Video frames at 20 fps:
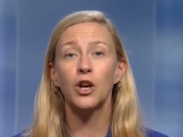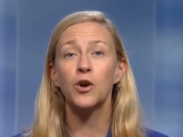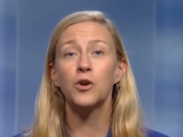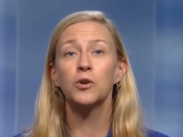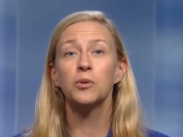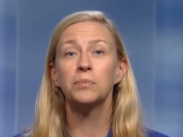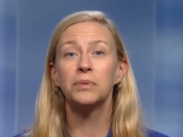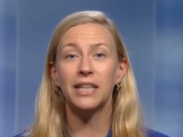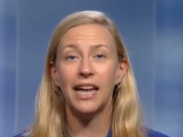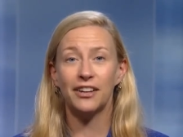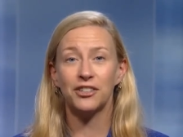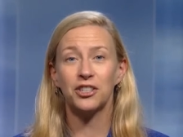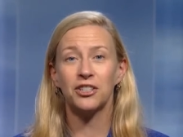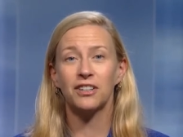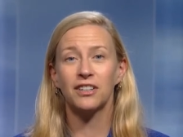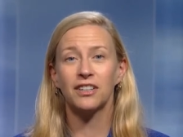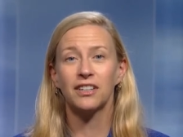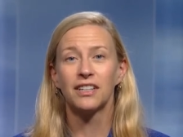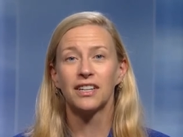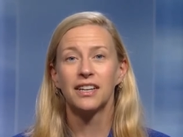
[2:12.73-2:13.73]
Loeb
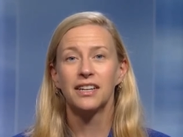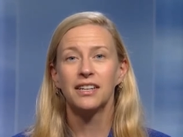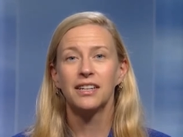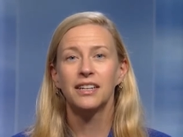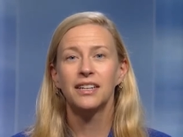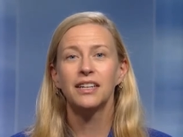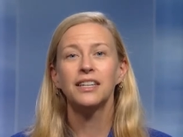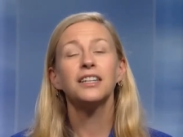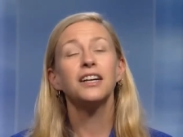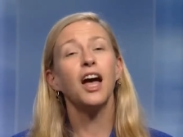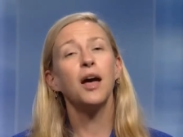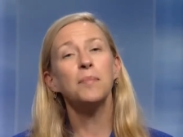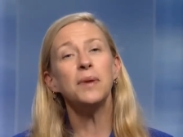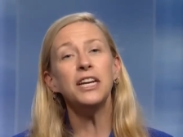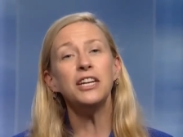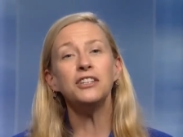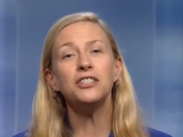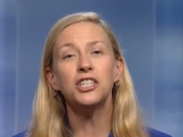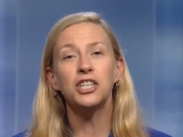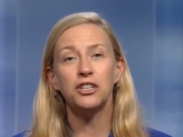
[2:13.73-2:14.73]
Lecture,
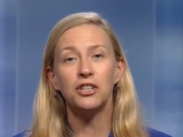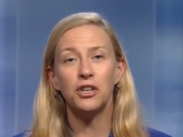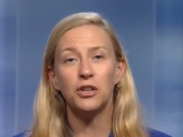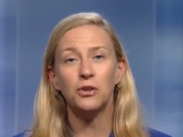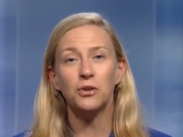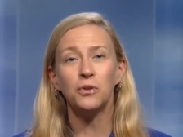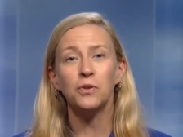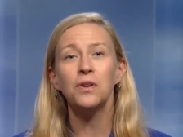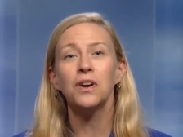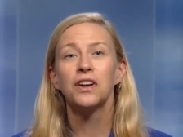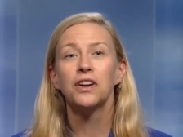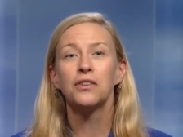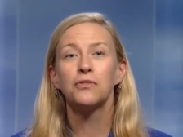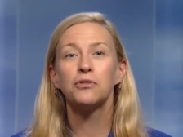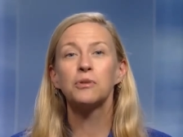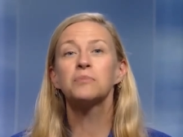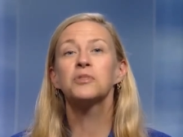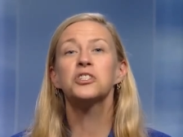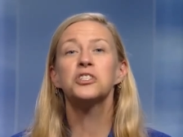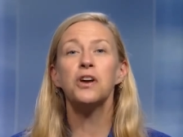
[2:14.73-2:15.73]
coming to you
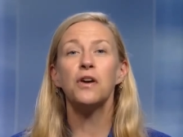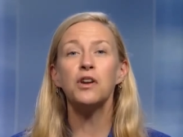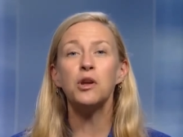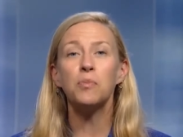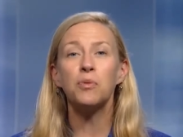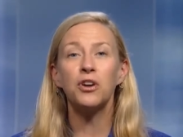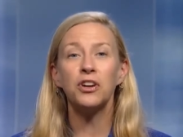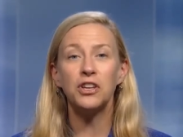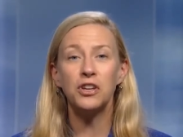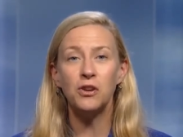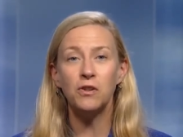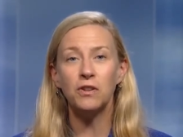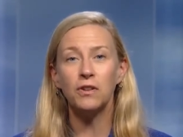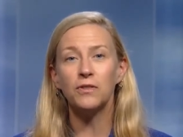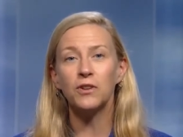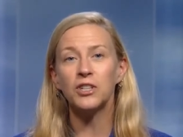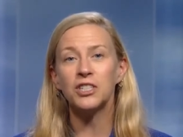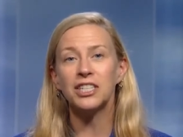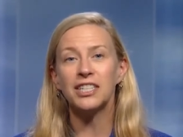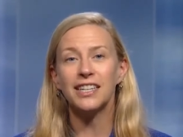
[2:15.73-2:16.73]
from Stony Brook
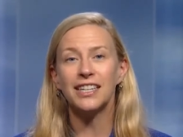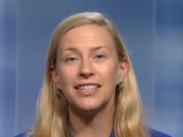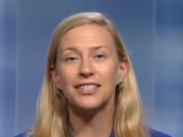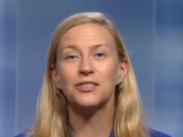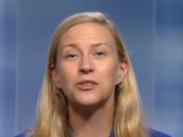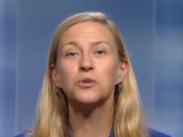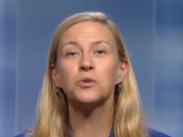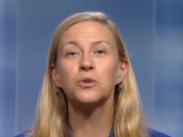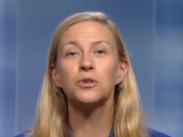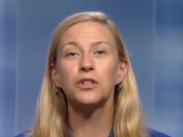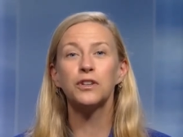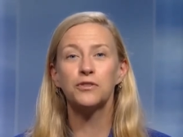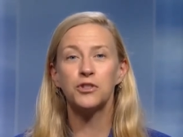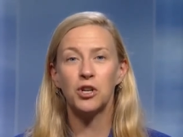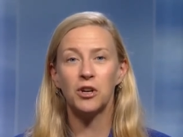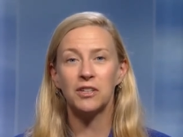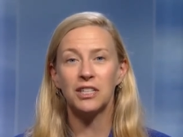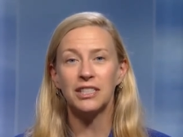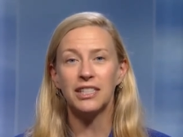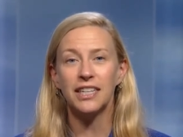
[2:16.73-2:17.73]
University School
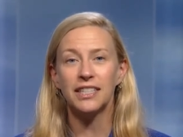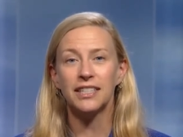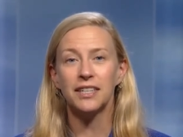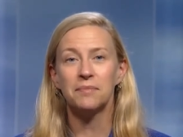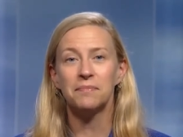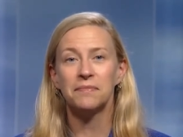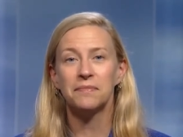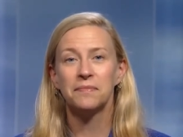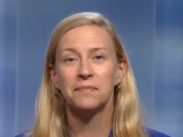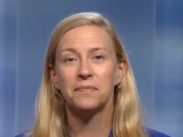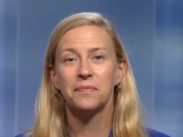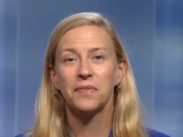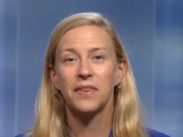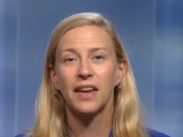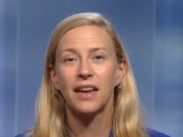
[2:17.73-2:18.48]
of Journalism.